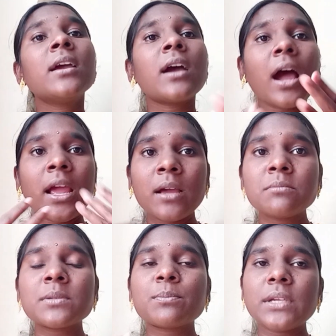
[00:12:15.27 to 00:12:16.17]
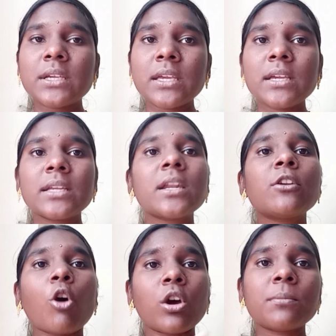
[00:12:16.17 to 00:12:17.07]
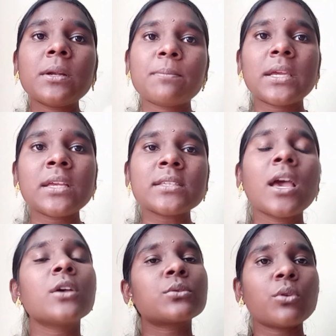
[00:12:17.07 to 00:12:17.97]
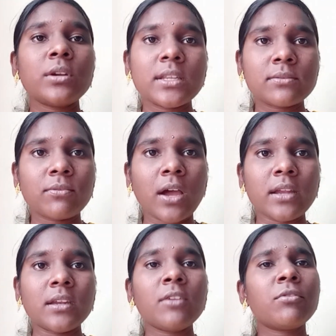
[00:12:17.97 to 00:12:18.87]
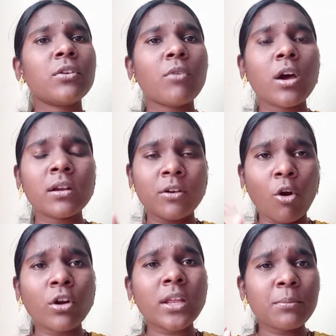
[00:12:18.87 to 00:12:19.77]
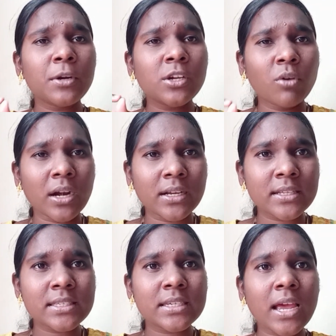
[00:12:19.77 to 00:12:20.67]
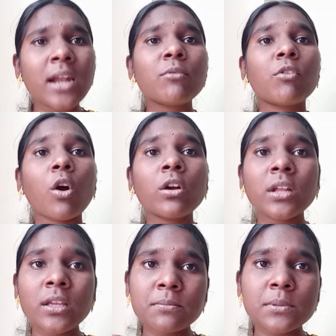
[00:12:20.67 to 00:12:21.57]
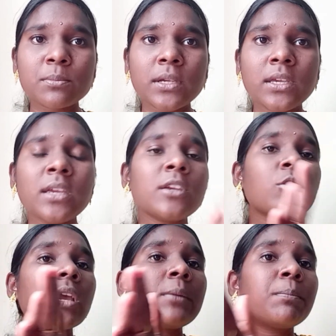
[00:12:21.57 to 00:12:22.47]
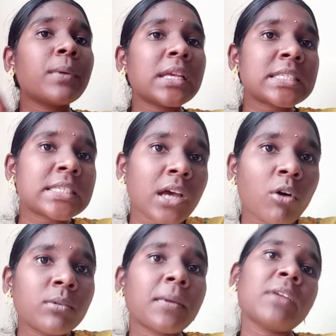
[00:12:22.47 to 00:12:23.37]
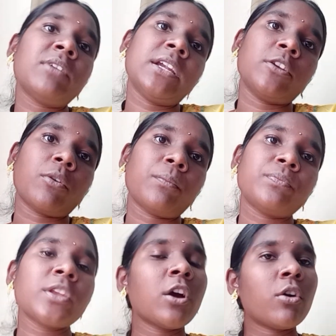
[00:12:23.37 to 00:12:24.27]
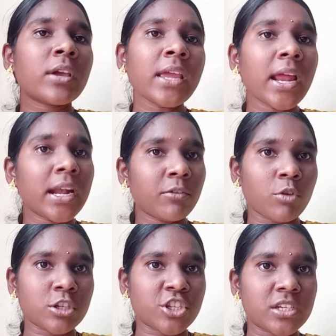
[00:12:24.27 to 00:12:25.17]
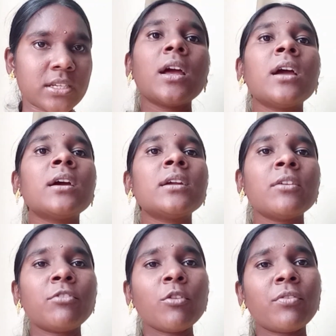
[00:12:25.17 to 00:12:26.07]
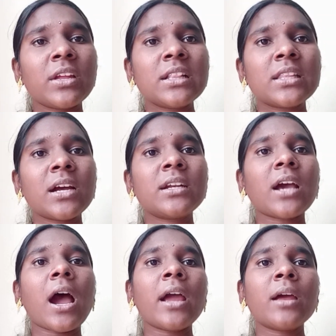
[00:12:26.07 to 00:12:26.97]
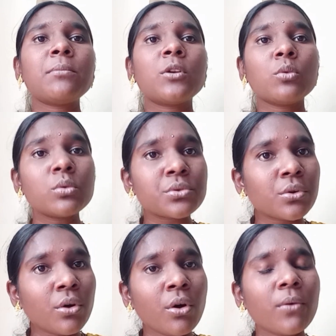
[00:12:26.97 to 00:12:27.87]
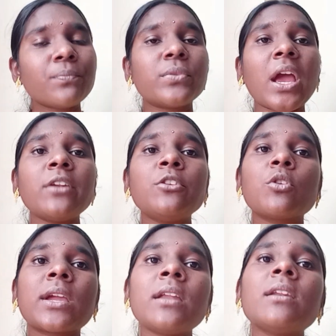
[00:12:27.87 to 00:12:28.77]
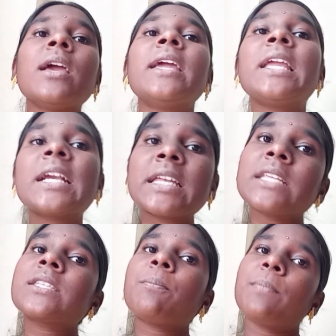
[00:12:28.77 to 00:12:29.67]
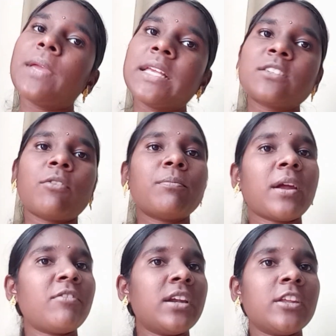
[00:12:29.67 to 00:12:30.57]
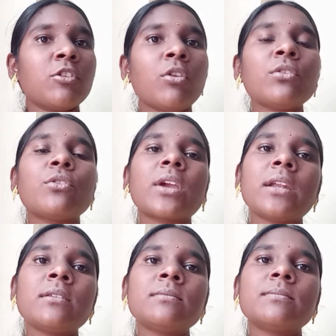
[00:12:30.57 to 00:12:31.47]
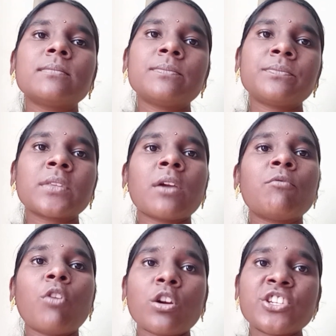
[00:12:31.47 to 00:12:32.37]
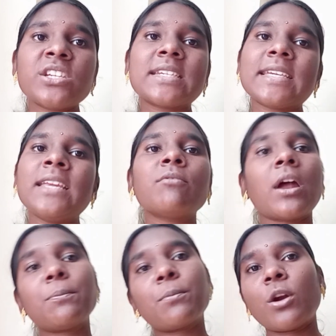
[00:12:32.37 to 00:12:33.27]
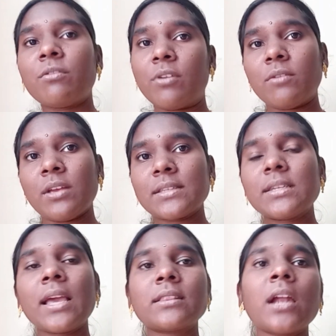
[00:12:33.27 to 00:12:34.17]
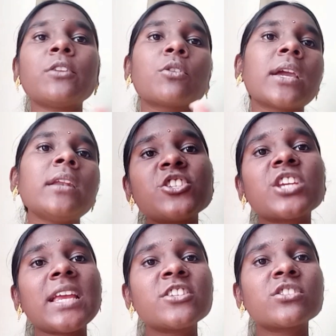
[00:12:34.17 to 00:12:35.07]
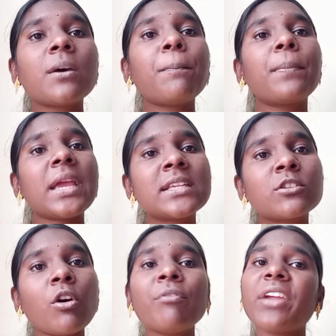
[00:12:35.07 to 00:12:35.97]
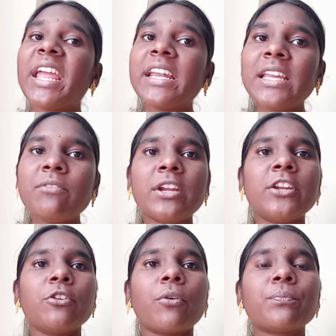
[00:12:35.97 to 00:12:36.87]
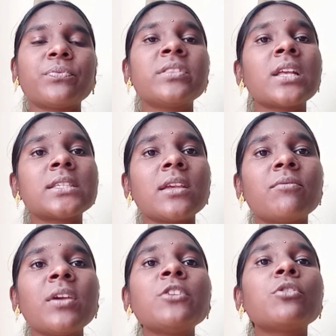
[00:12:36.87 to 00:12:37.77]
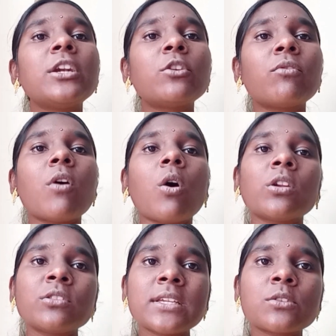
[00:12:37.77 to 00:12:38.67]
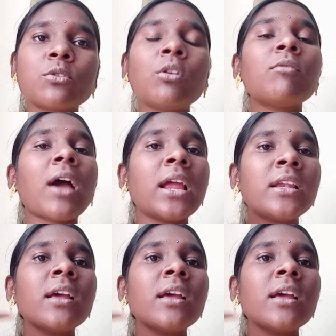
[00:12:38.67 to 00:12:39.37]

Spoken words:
I am speaking in a normal pace, so it is fine. If you are not able to understand what I am speaking, you can pace down my video, okay, and watch it. If you feel that I am too slow, then you can increase the pace of my video. You can watch it in 1.5x. Like that you can change the pace of any video. In the same way, you need to follow this rule while